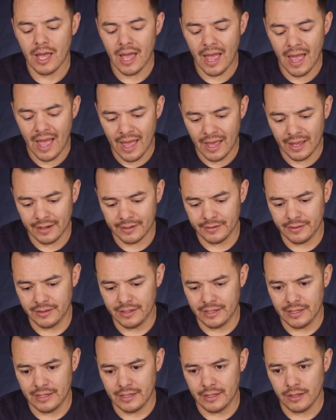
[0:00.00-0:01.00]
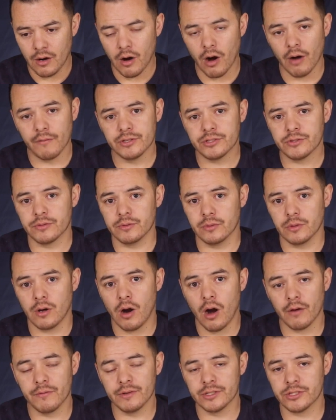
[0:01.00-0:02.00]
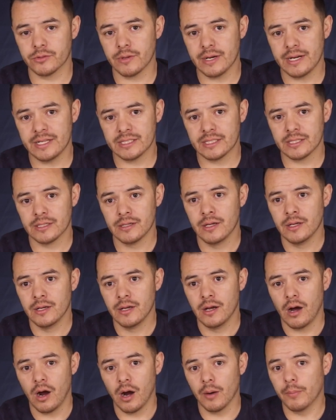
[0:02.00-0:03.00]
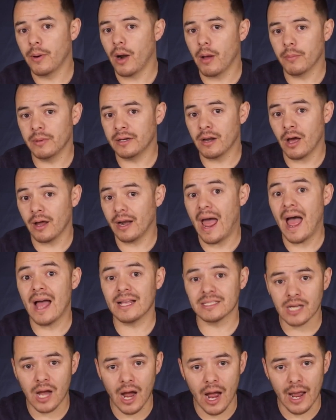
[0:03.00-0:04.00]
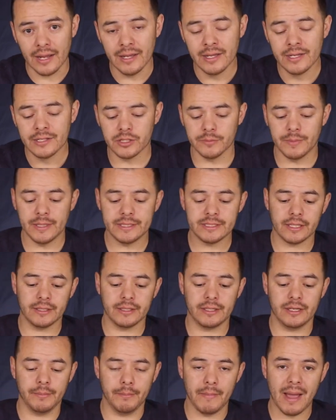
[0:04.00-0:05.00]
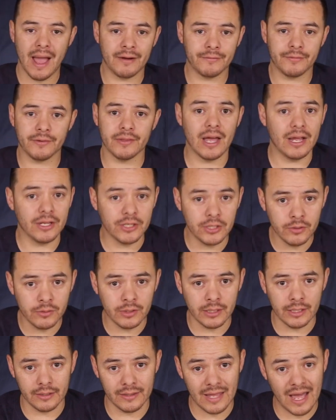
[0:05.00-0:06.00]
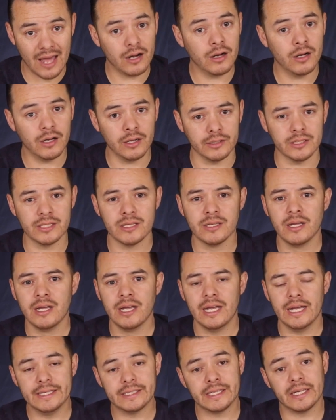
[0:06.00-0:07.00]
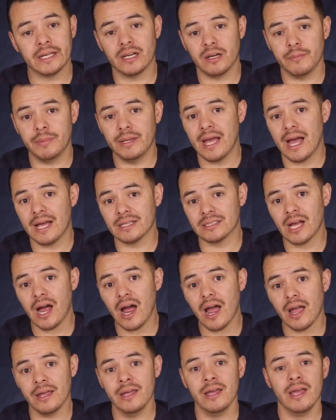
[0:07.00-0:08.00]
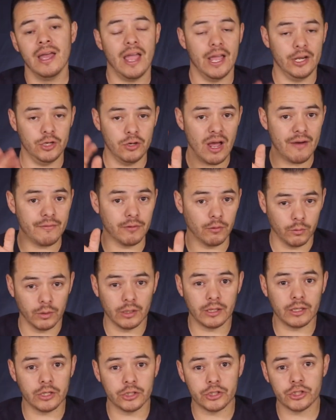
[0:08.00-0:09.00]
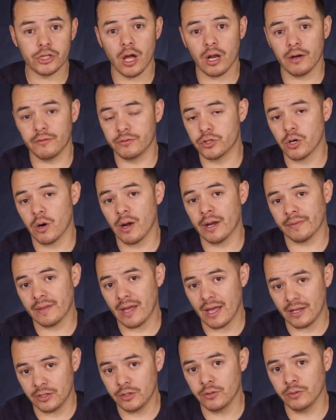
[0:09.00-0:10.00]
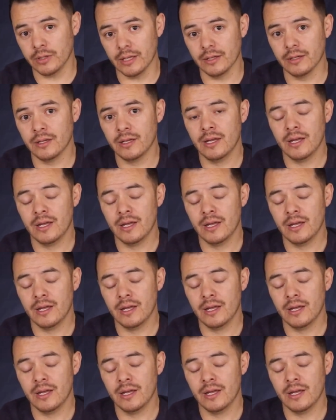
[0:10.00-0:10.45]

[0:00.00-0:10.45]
and the harvest rates are probably not as high. So basically the demand for that unit, that hunt, isn't going to be as high, and you have a really good shot of drawing that unit.